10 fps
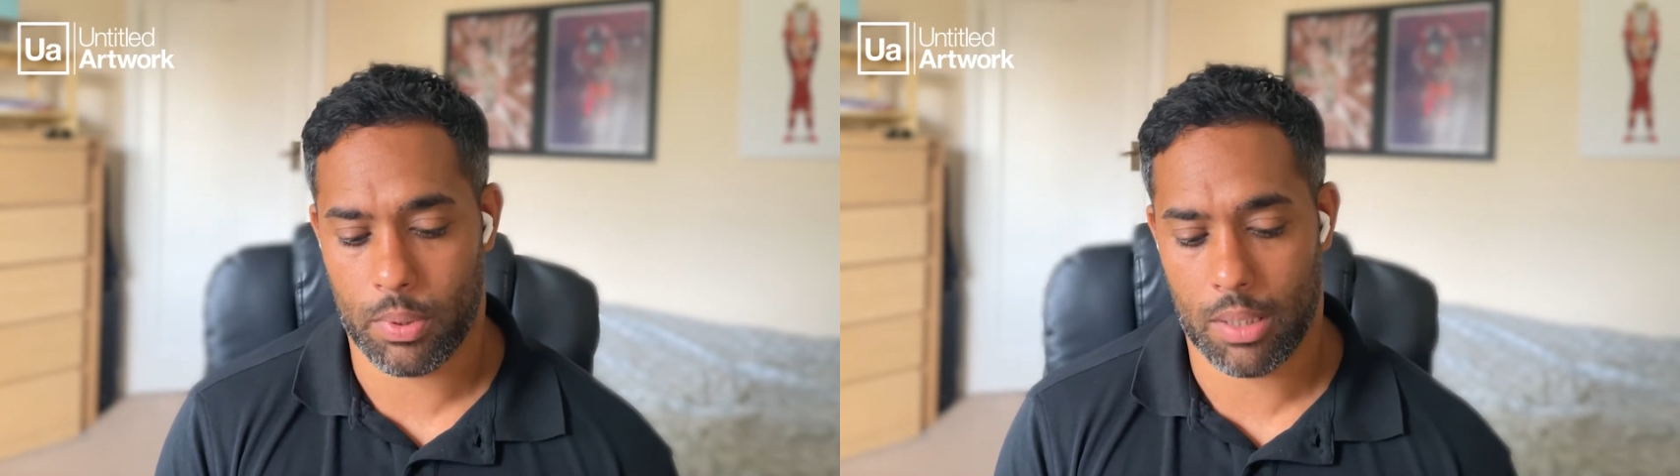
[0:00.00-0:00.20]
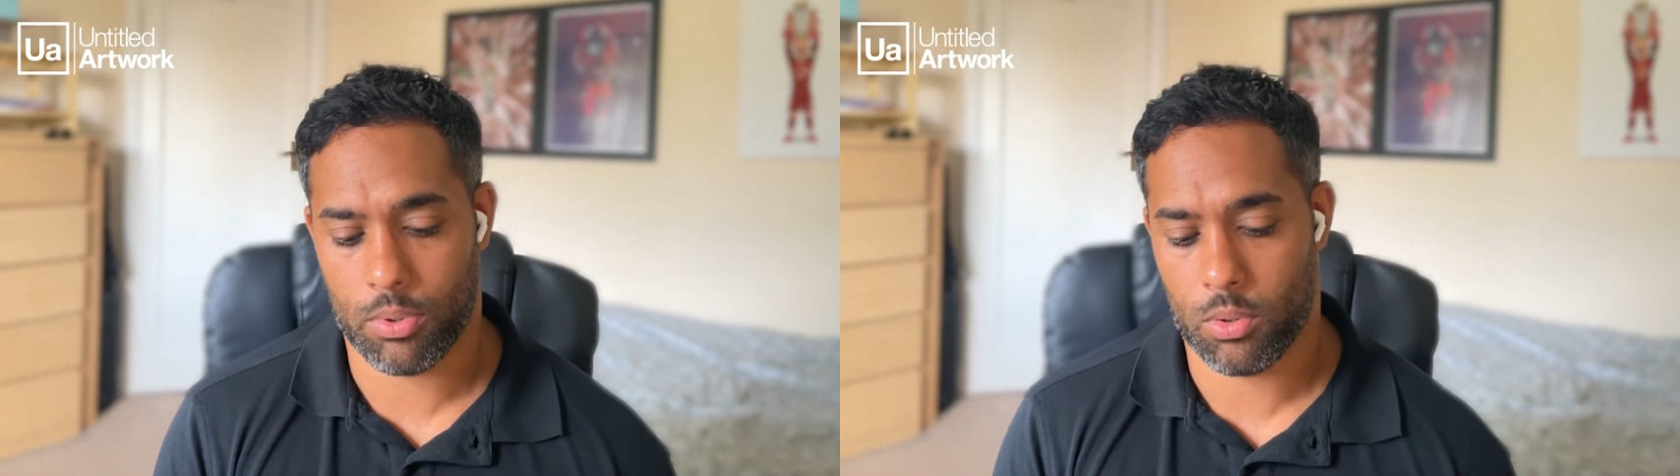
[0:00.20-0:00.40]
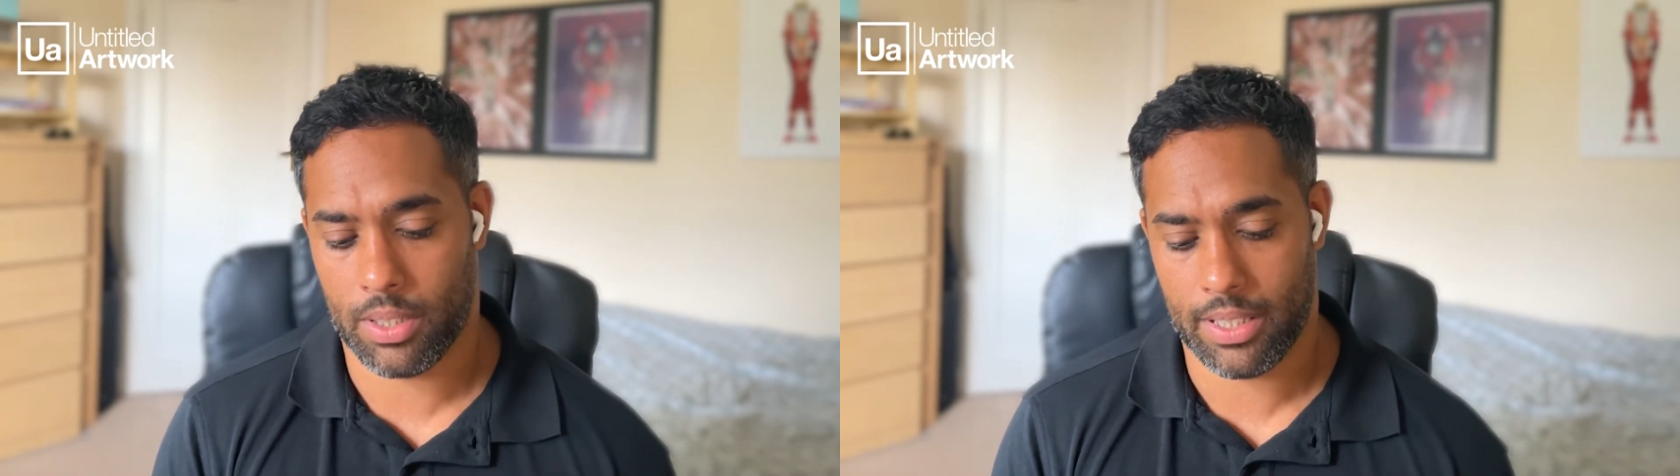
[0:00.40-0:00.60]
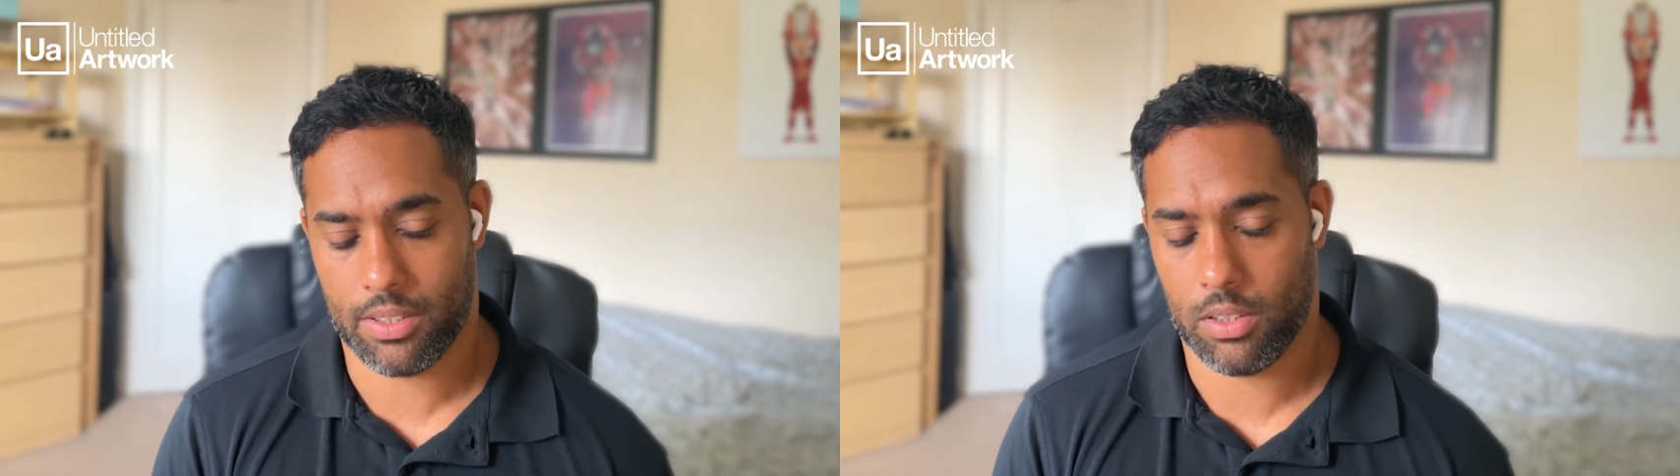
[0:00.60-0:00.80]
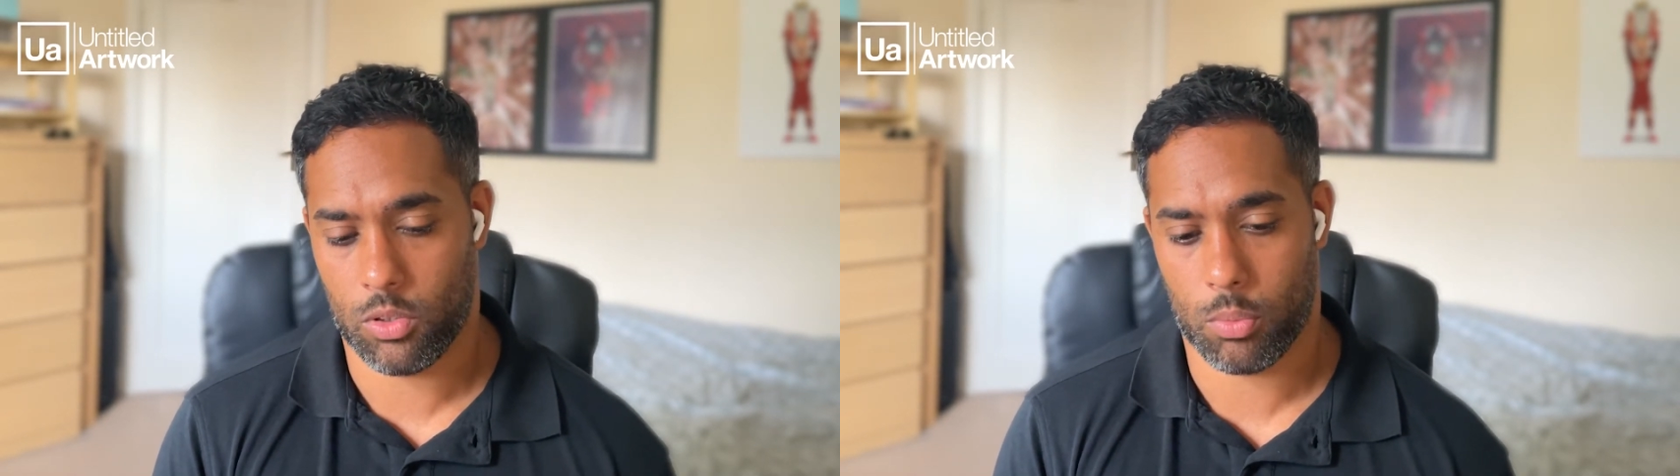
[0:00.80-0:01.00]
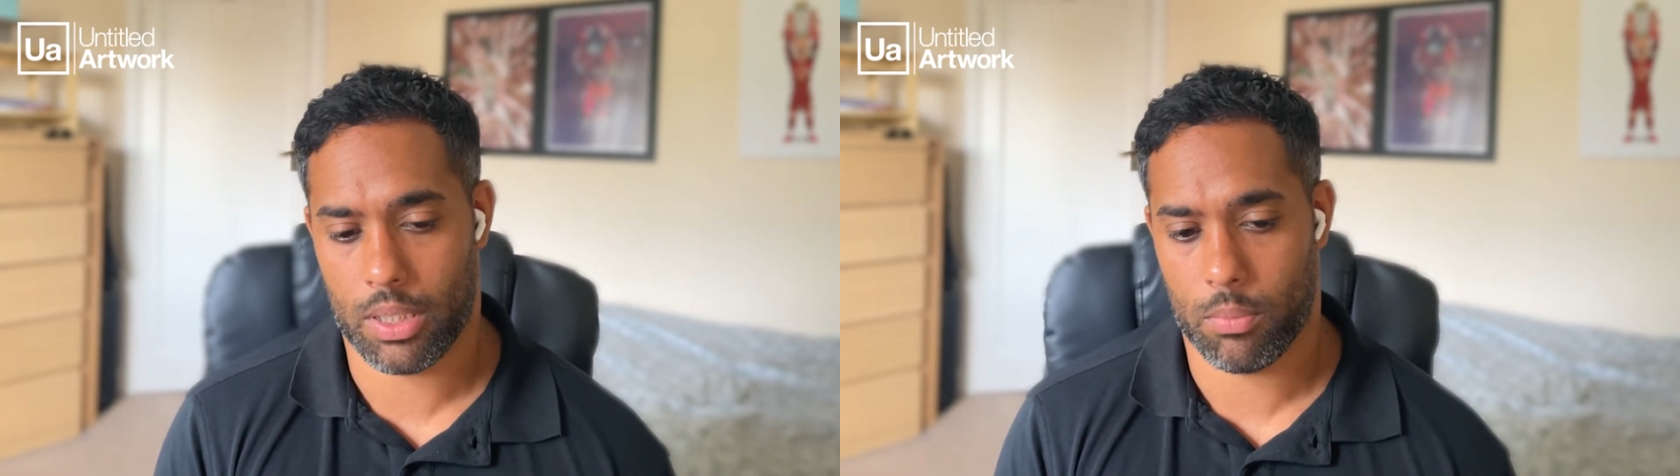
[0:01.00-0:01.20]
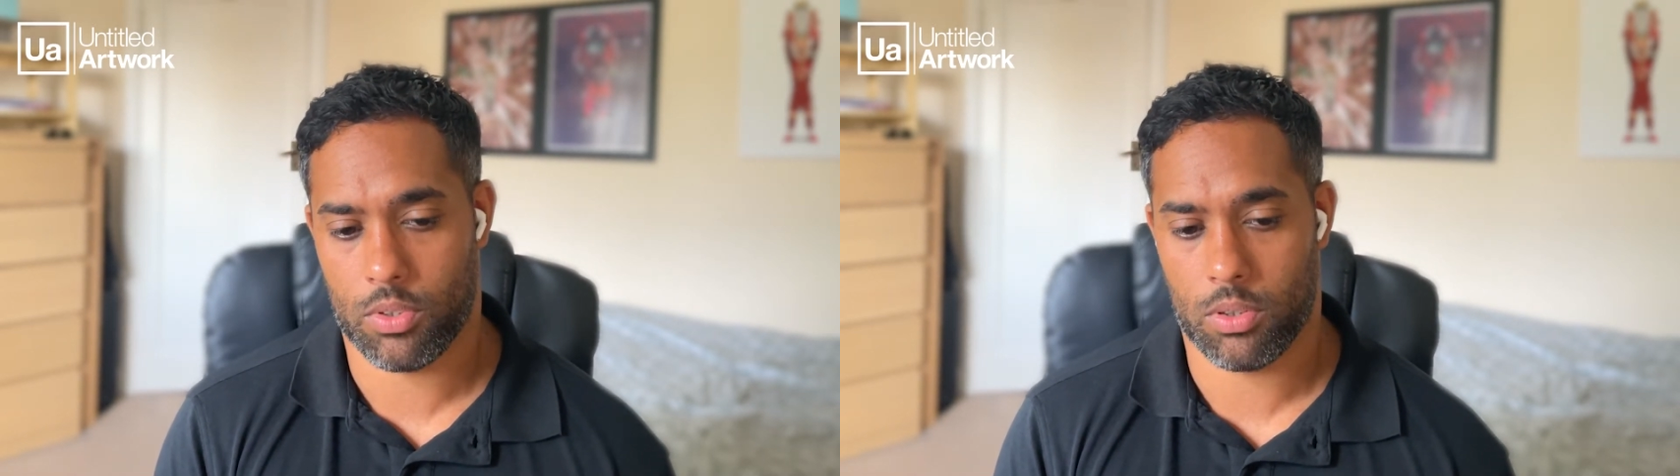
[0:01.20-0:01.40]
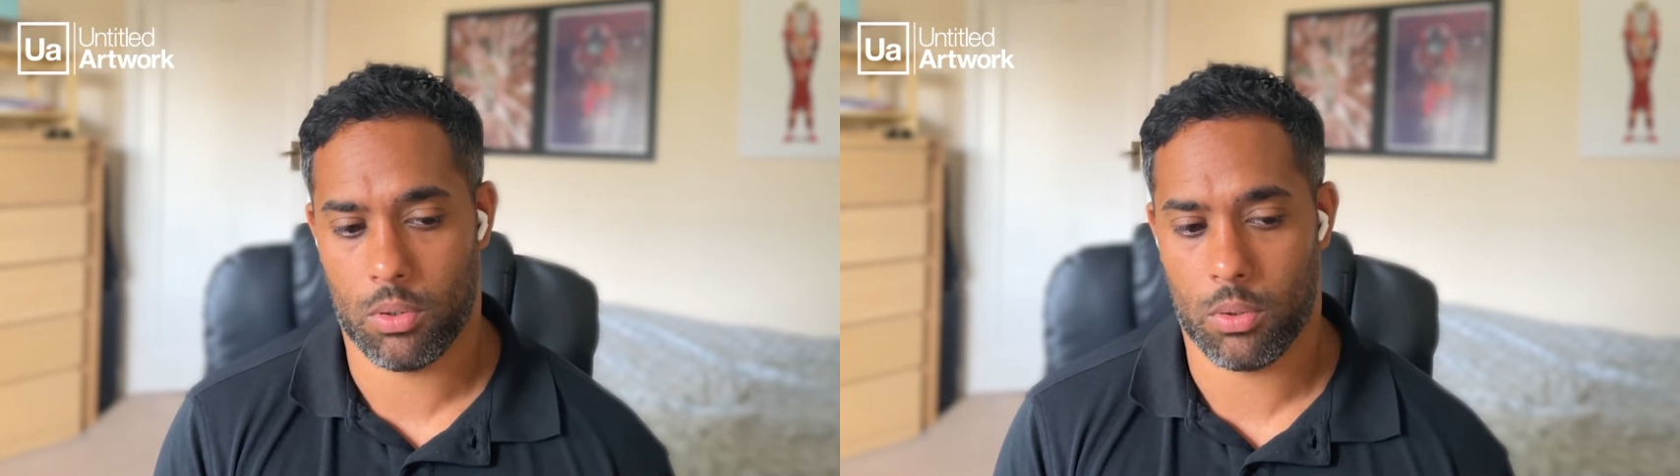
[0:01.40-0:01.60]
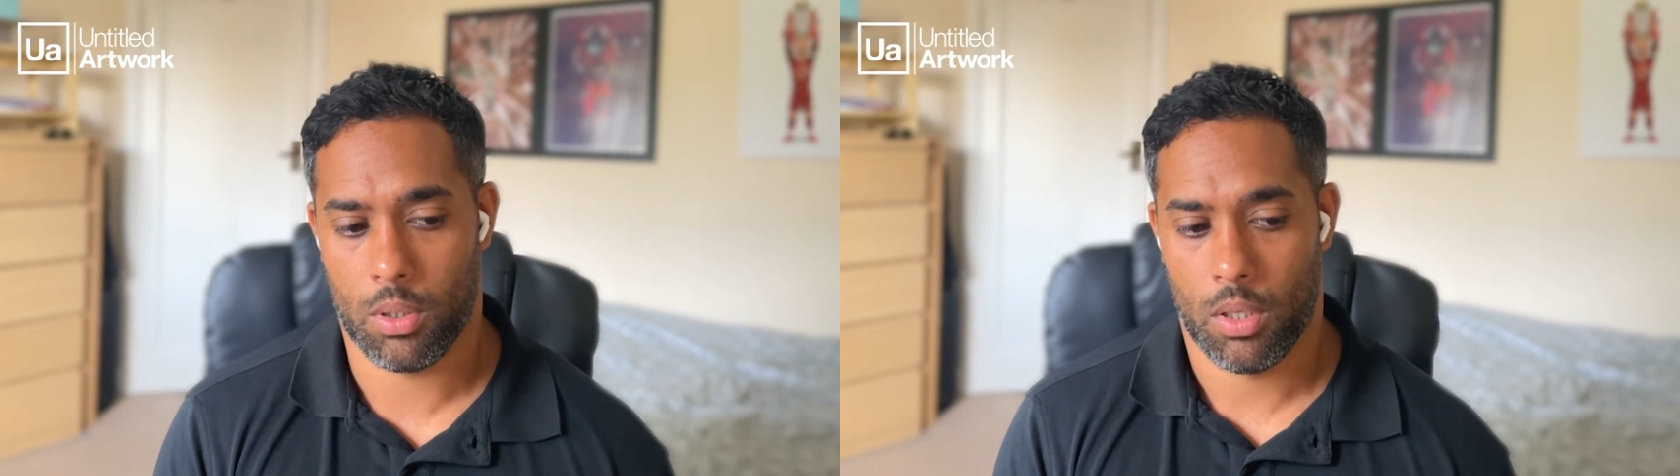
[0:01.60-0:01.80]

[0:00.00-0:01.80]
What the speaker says: able to